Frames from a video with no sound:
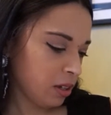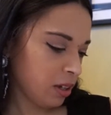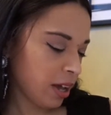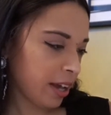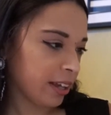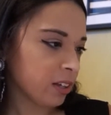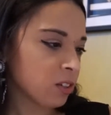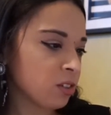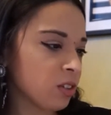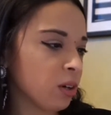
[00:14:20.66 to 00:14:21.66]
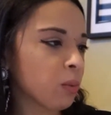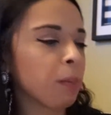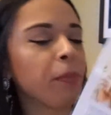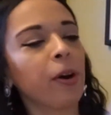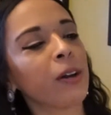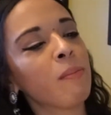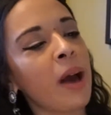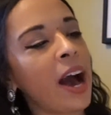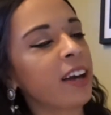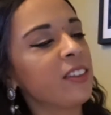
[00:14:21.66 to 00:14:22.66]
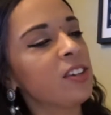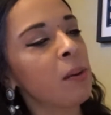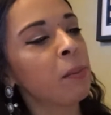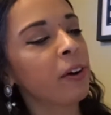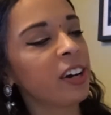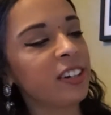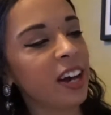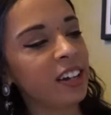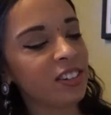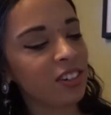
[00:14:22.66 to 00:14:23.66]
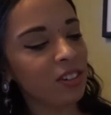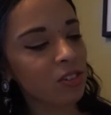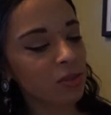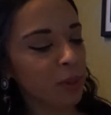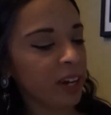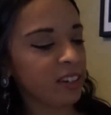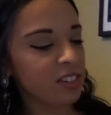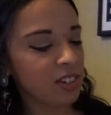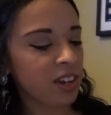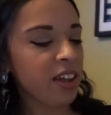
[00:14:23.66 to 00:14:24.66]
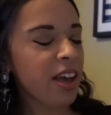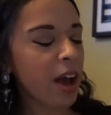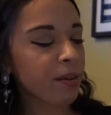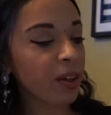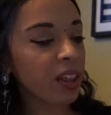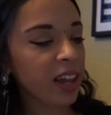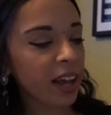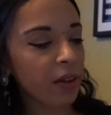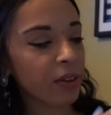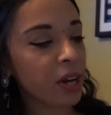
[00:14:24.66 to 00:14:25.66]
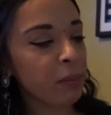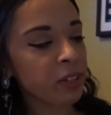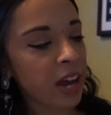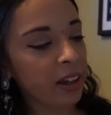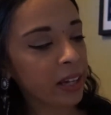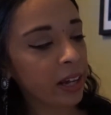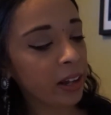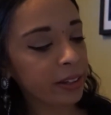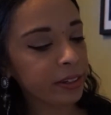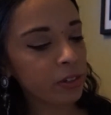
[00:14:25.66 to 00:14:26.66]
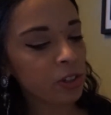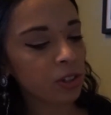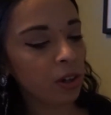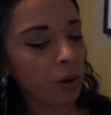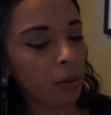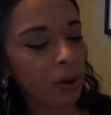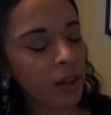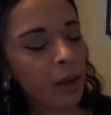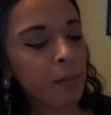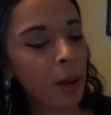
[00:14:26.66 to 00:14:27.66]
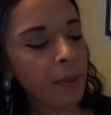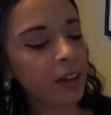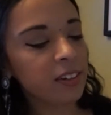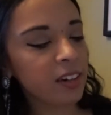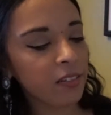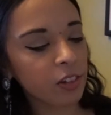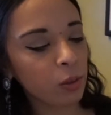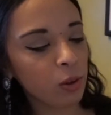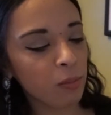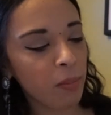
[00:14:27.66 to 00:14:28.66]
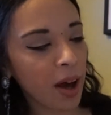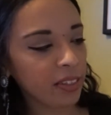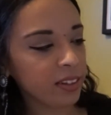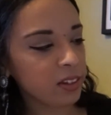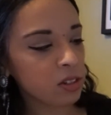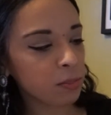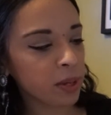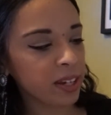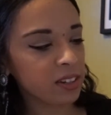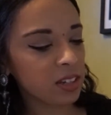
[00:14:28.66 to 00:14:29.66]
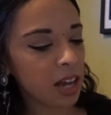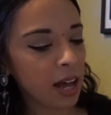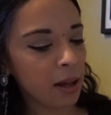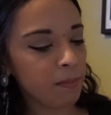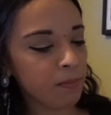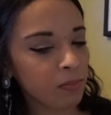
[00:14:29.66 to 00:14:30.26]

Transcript: yeah, I guess, you know, we're bringing back the temporary tattoos, but I really like how they're in metallic colors. So happy I didn't have to go out and buy these, but yeah,